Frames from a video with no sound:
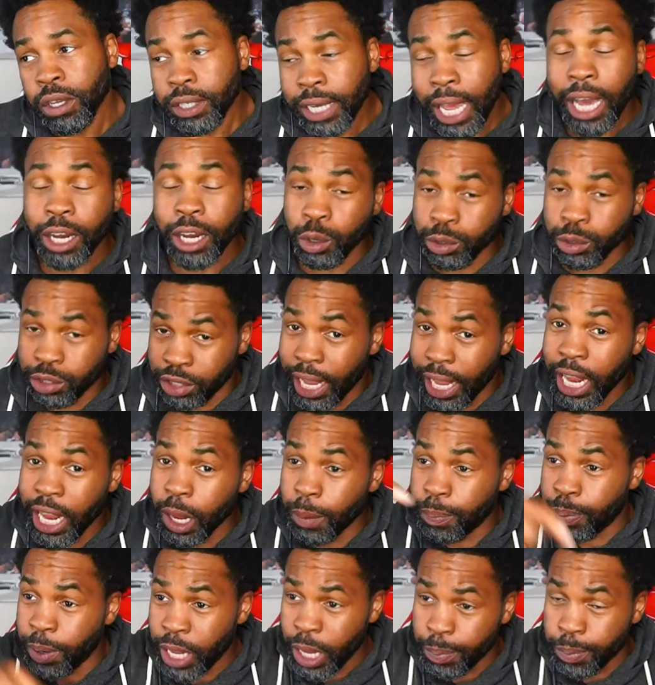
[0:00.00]
Now those same
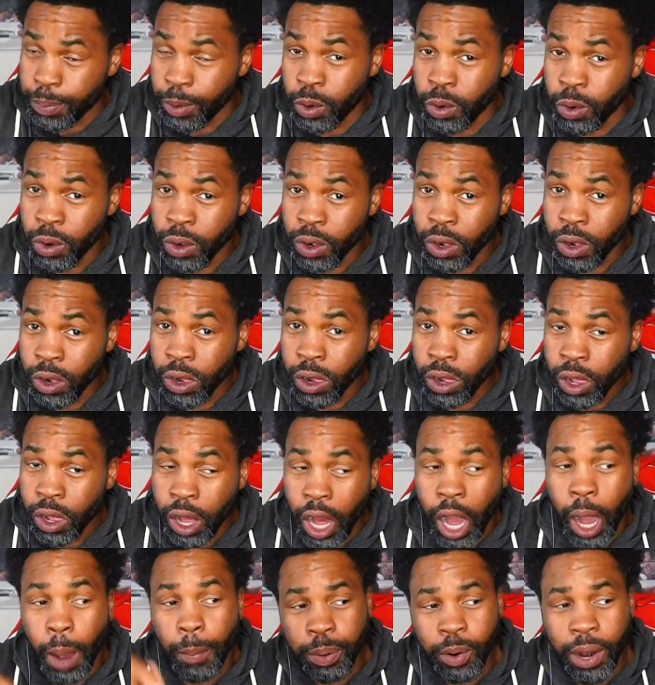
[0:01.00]
people
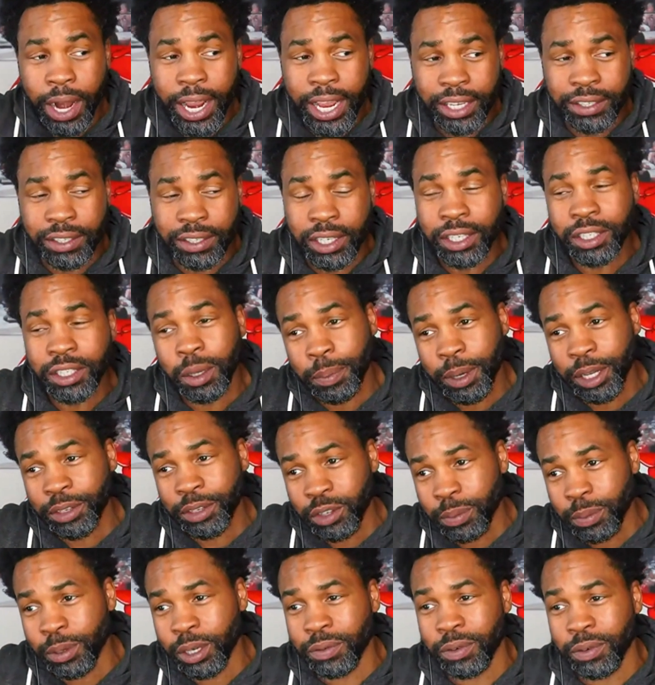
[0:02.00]
are praising
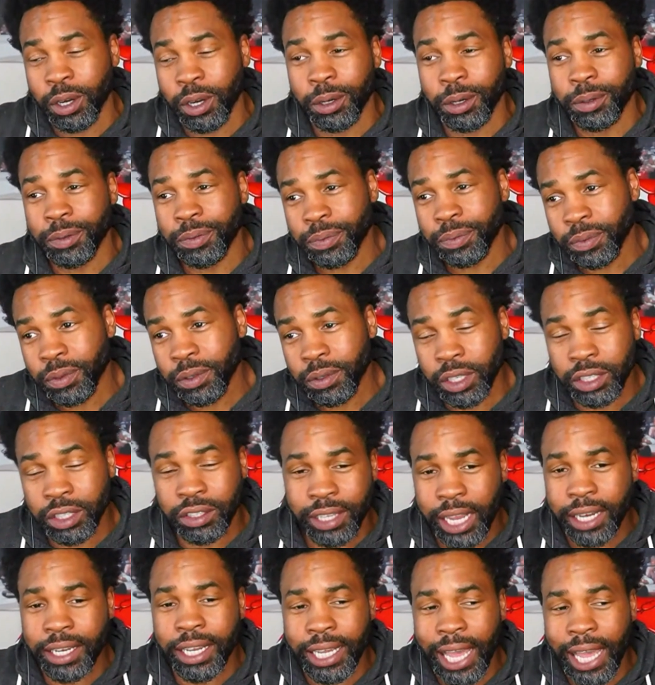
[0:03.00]
Dimitri Bivol.
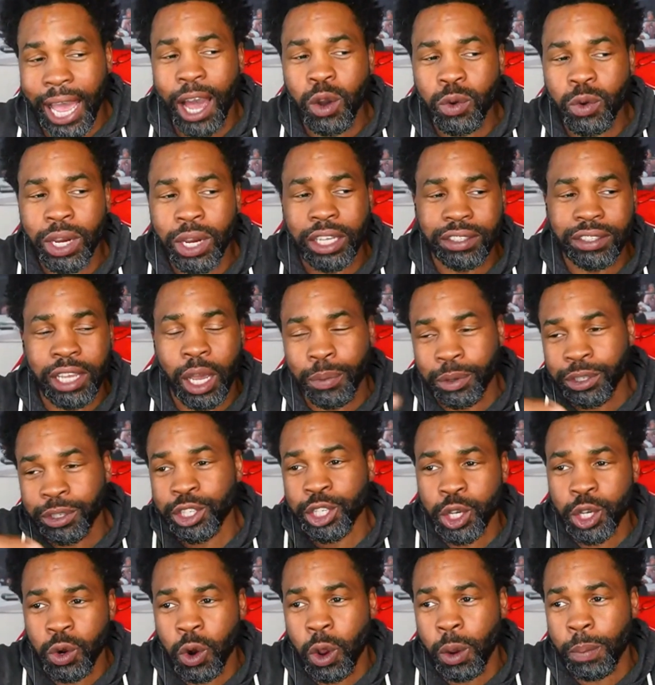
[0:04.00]
The guy who they said was a
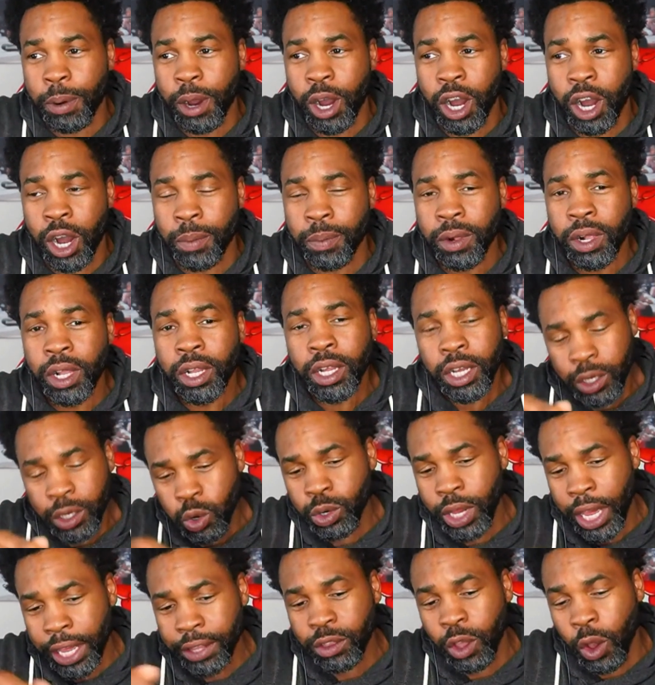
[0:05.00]
Eurobomb,
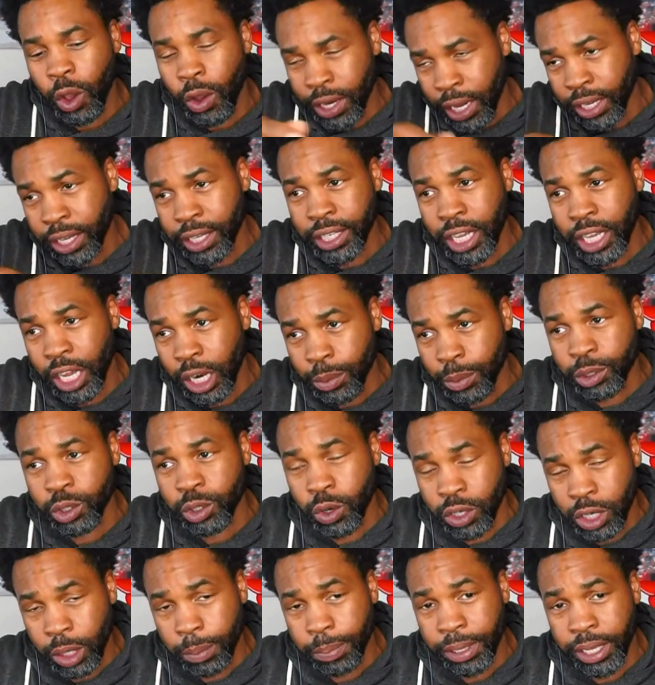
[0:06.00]
who they thought that Canelo was
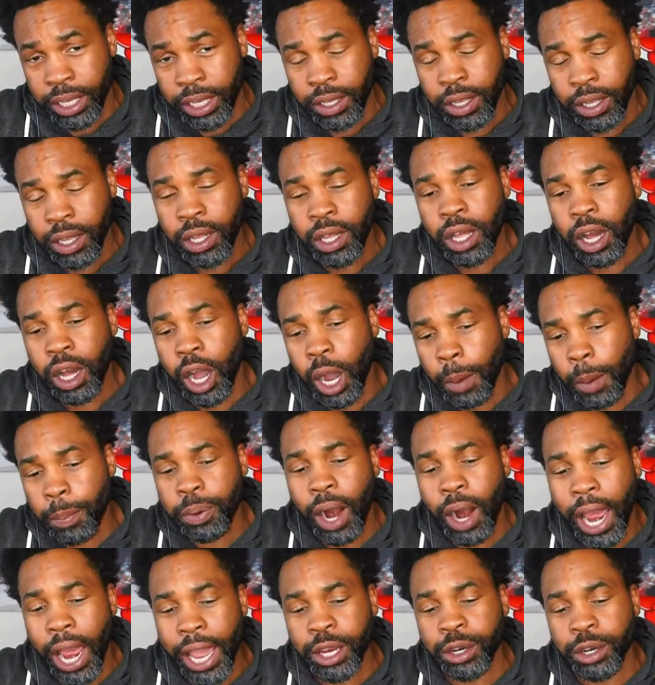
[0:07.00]
going to beat
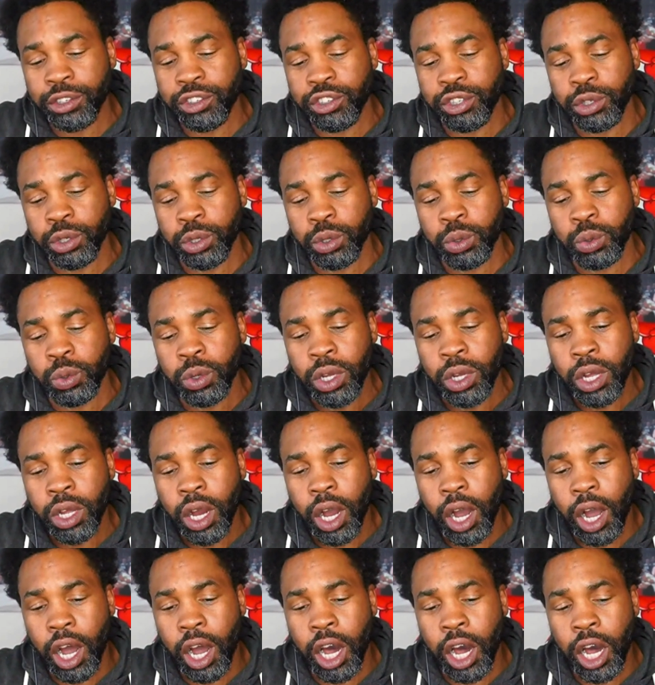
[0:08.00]
prior to
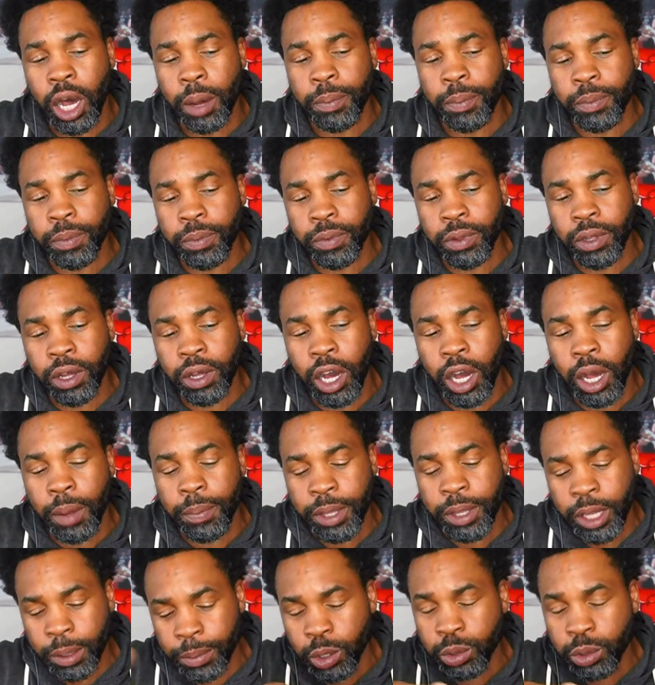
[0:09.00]

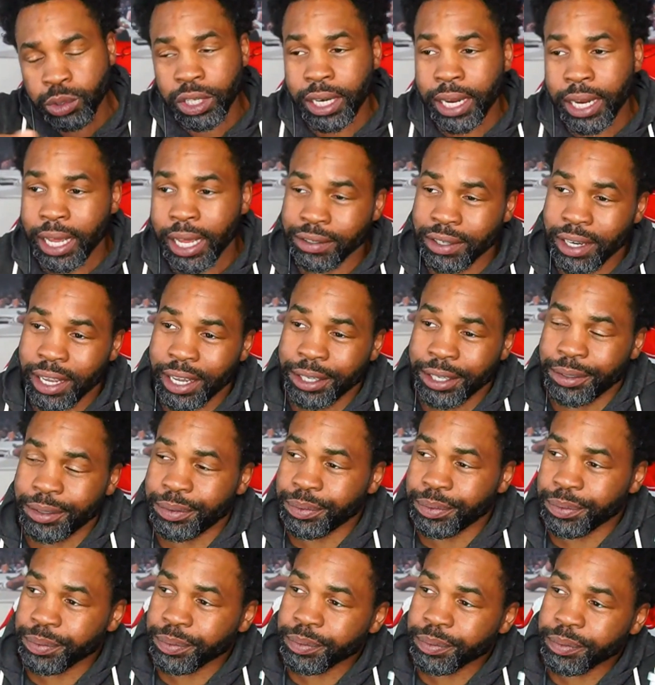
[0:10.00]
him losing last night.
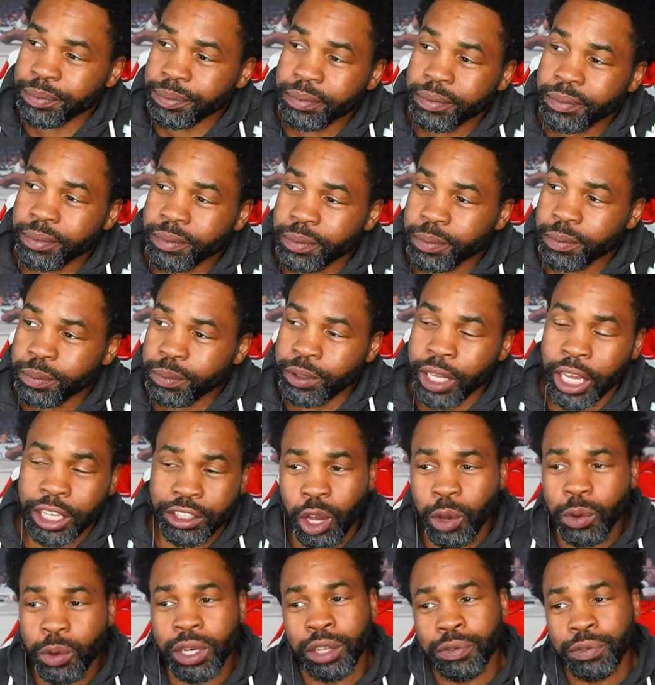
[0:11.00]
They
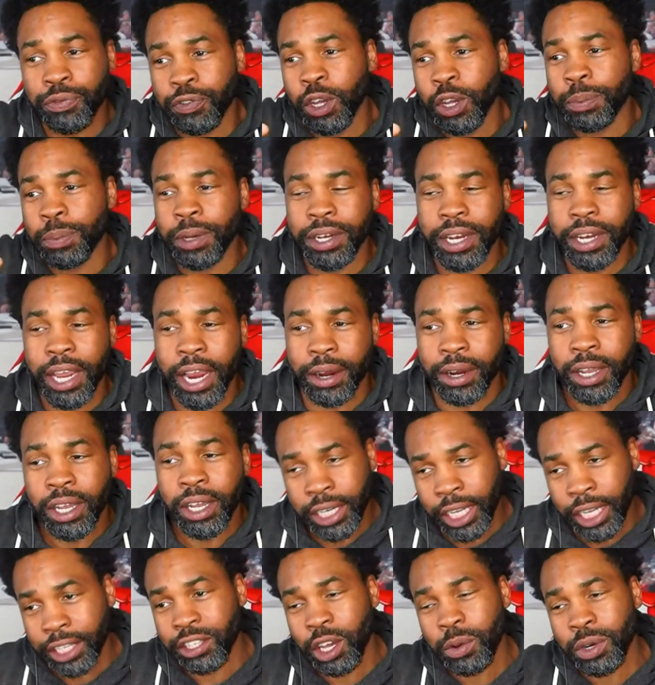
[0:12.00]
totally flipped the narrative.
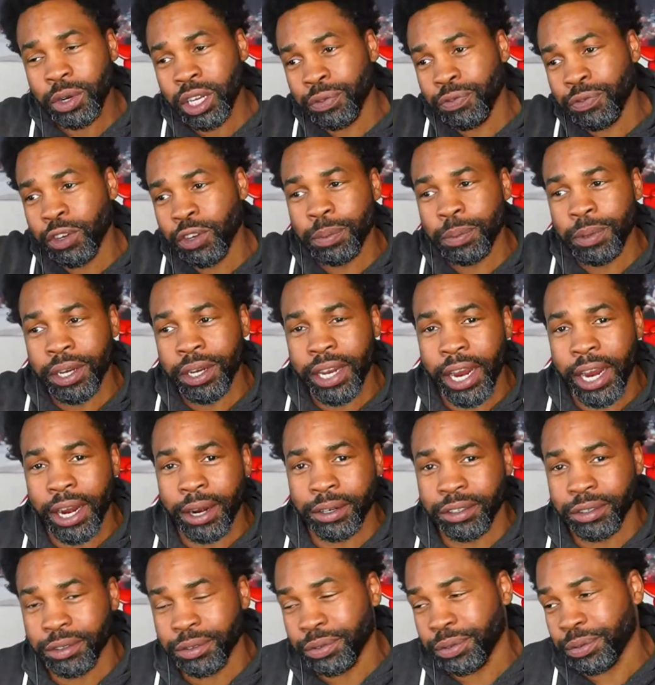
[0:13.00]
They totally flipped the
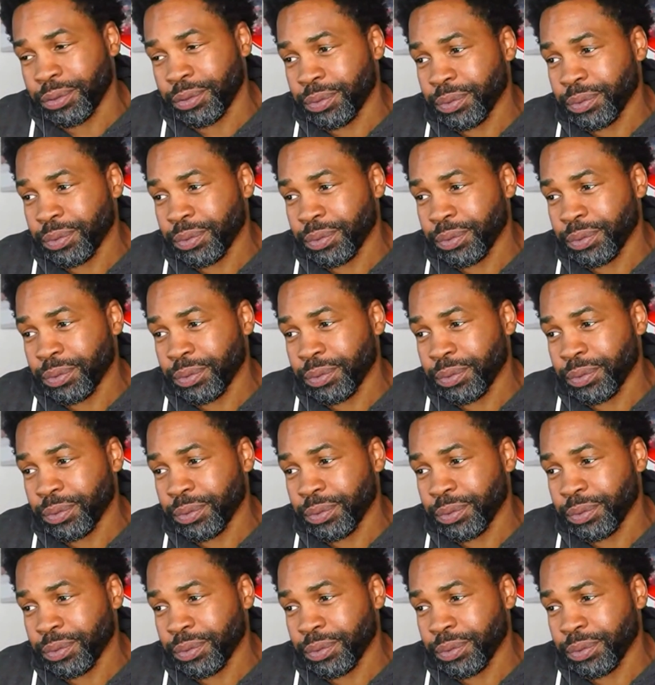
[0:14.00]
narrative.